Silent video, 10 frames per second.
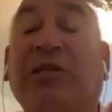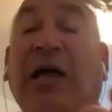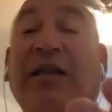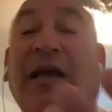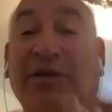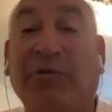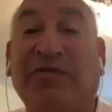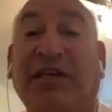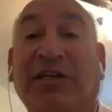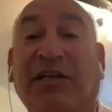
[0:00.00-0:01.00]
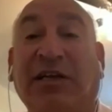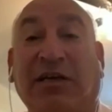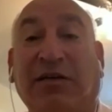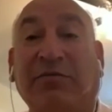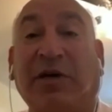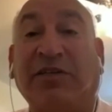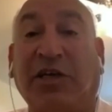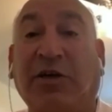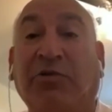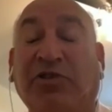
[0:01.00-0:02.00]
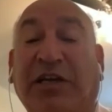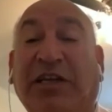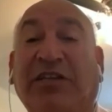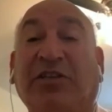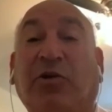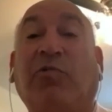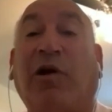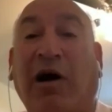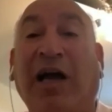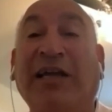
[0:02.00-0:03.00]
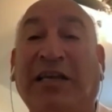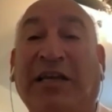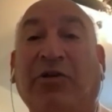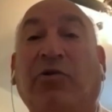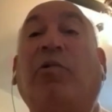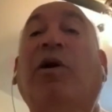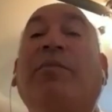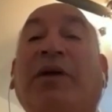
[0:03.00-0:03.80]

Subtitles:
like we said earlier. as a coach, I need to know what I need or what am I